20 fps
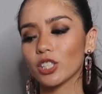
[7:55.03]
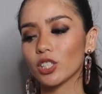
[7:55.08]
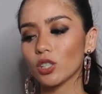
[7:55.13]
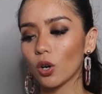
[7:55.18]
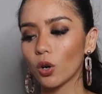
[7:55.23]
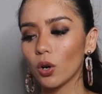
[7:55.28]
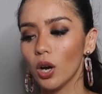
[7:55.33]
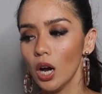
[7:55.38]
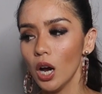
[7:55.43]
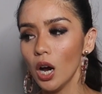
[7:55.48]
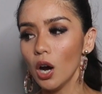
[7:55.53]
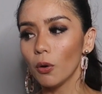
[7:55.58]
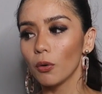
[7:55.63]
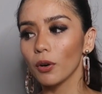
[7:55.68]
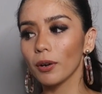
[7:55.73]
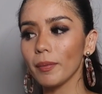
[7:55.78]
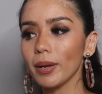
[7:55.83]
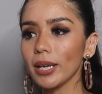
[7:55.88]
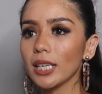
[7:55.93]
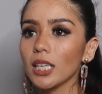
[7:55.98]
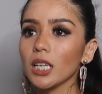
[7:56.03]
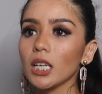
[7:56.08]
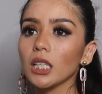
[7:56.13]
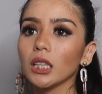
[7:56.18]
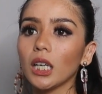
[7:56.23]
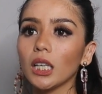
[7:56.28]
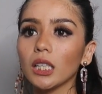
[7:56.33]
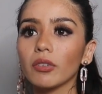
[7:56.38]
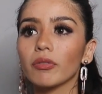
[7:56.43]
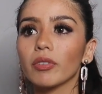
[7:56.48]
So we're making a
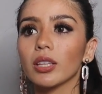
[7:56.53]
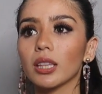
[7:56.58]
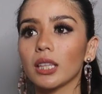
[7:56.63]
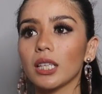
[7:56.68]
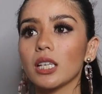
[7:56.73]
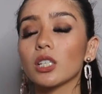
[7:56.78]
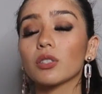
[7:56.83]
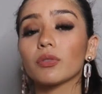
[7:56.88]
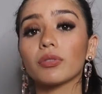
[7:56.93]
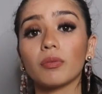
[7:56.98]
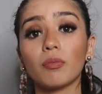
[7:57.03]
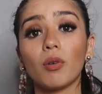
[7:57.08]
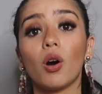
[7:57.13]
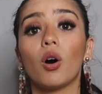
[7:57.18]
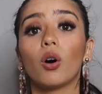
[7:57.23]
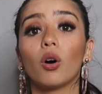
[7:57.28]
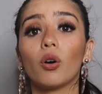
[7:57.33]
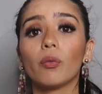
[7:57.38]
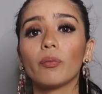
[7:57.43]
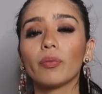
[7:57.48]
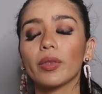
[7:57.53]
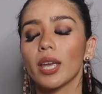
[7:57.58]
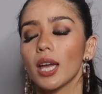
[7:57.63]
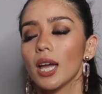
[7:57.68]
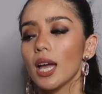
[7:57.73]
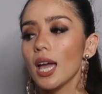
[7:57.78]
lot of the things from home.